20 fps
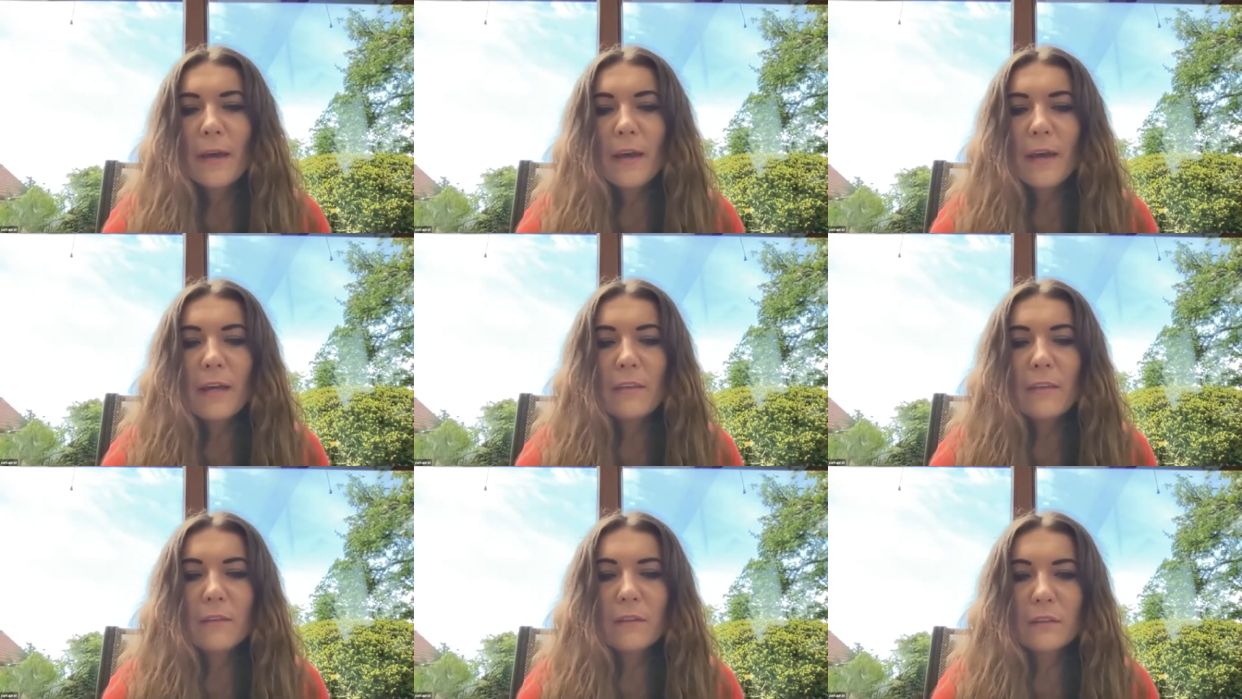
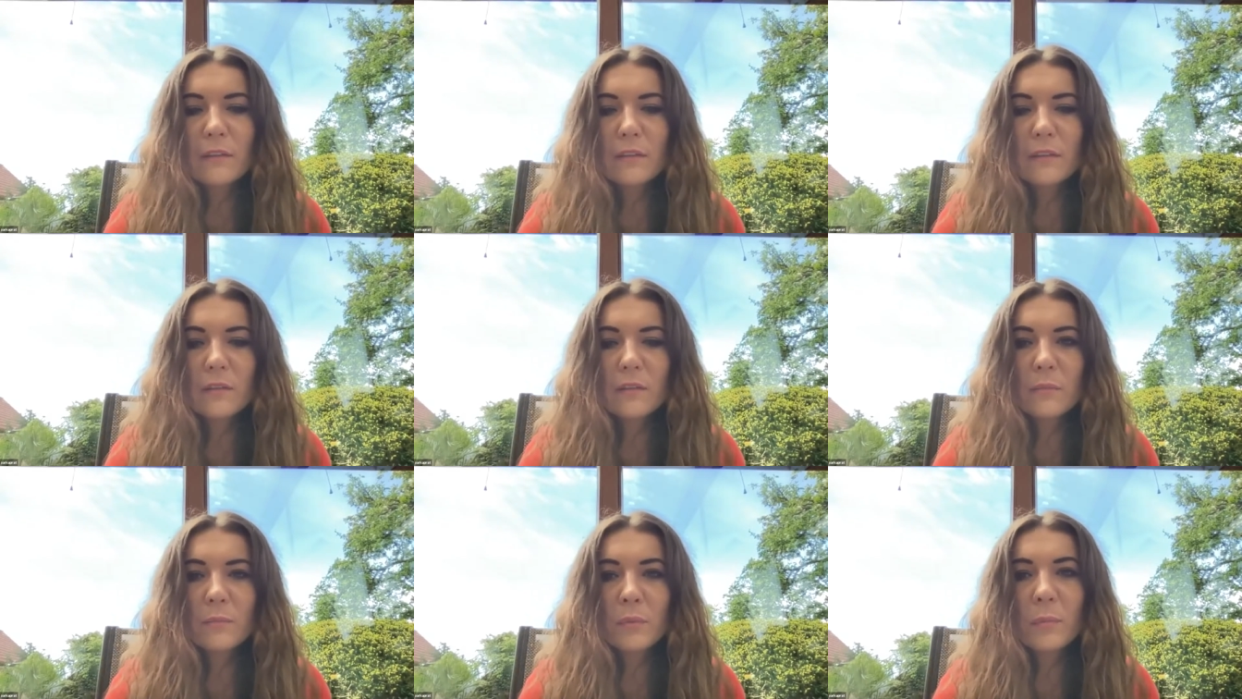and
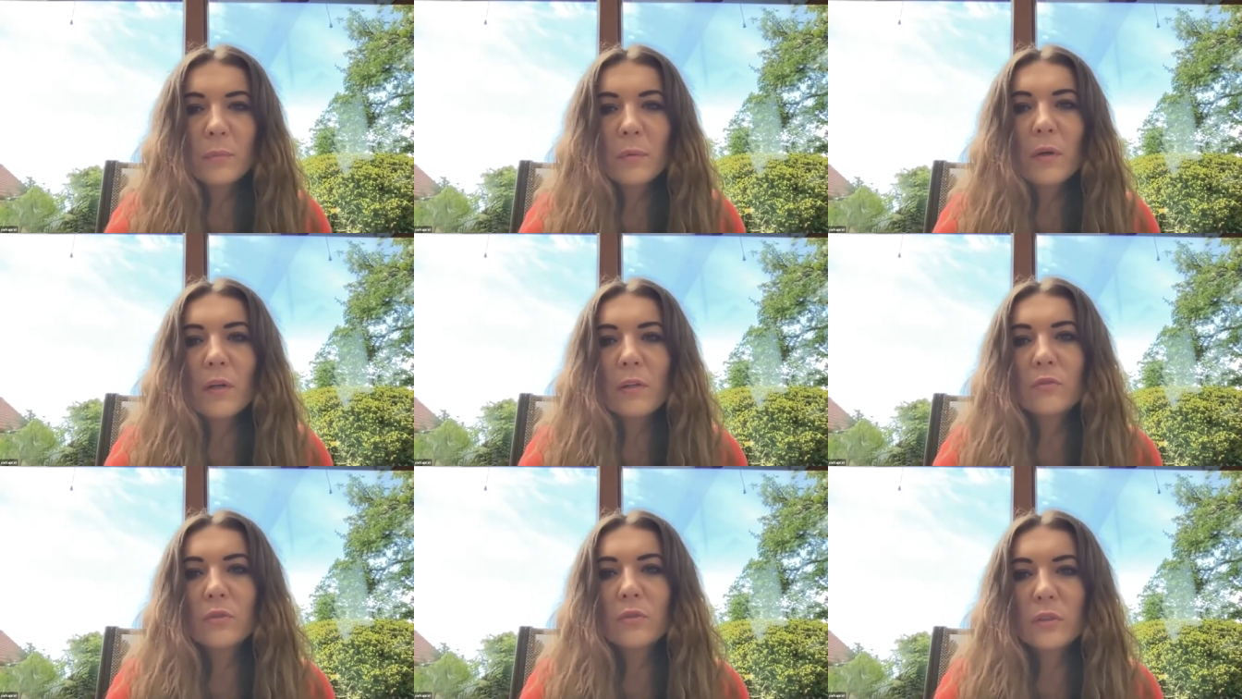uh, people
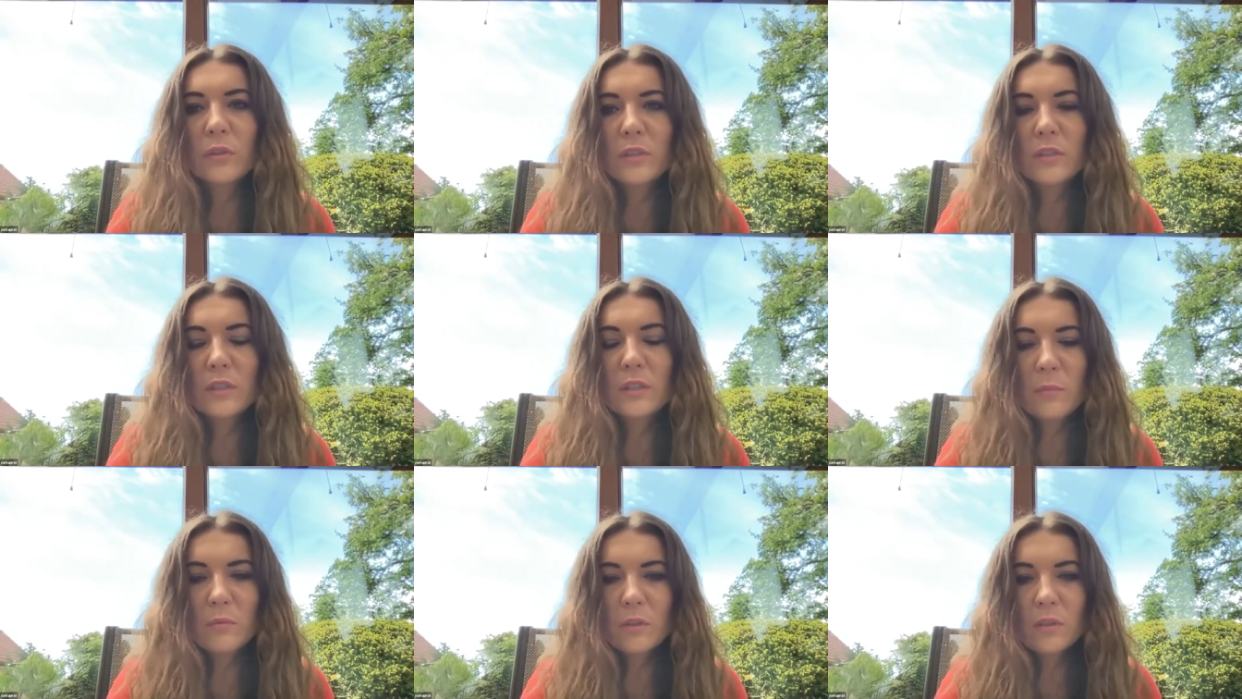are really
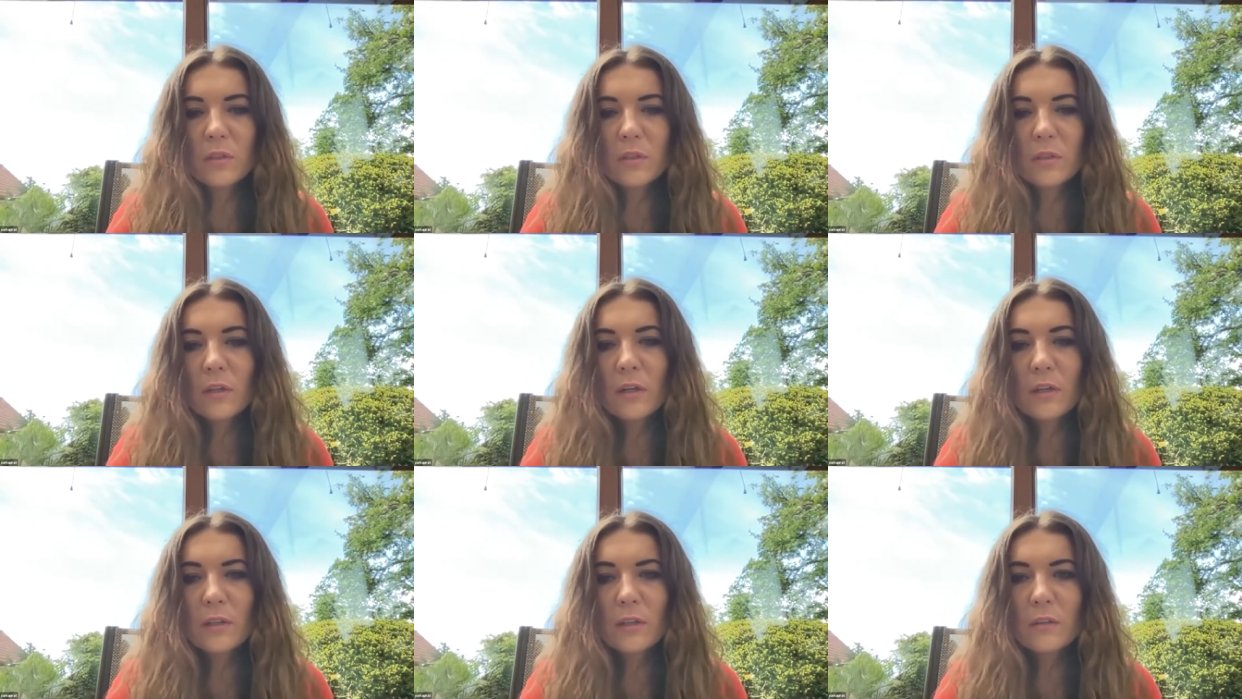skeptic
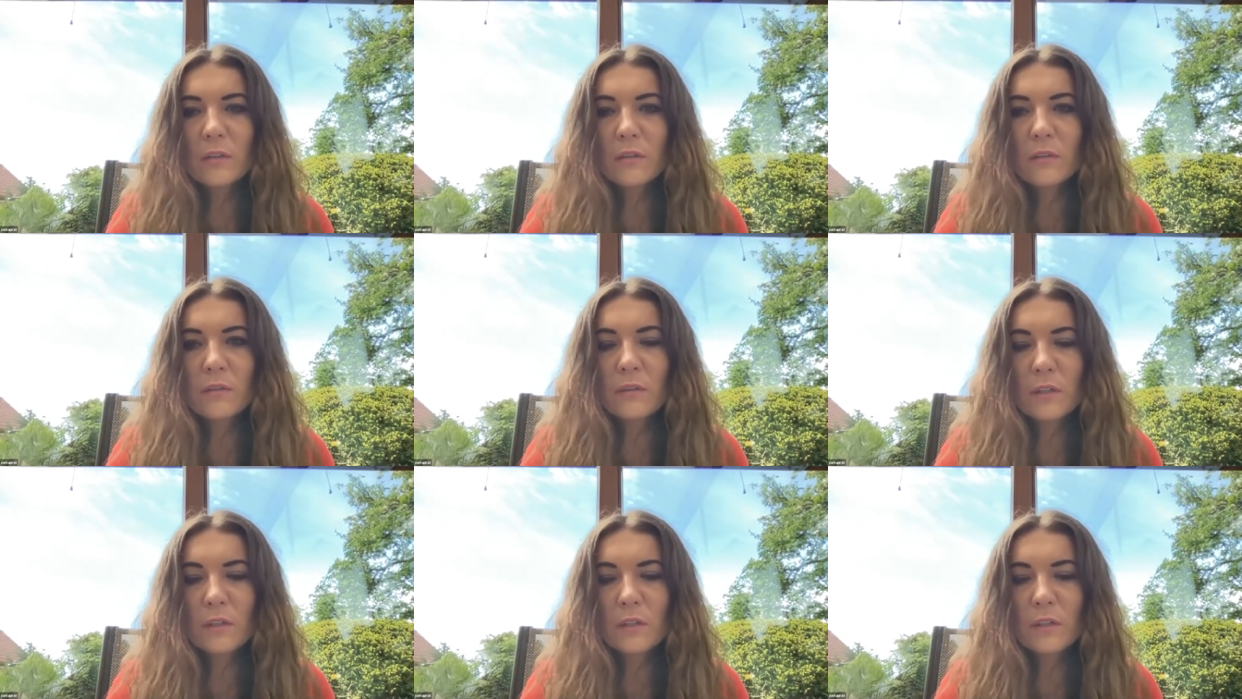regarding